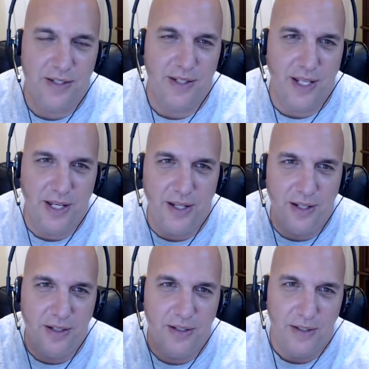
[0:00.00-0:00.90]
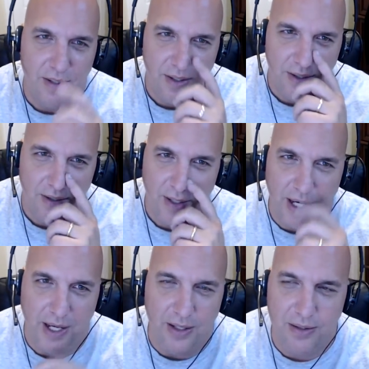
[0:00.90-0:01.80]
in the end,
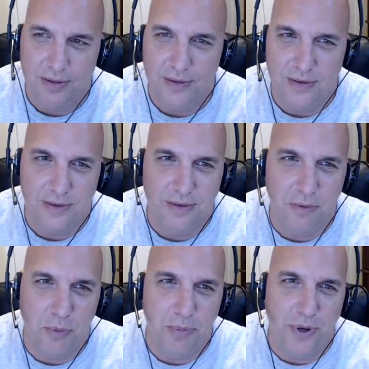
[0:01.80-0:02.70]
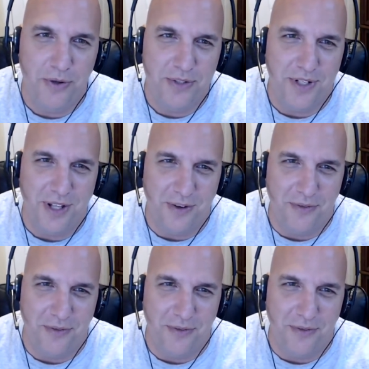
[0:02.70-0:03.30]
and we'll post another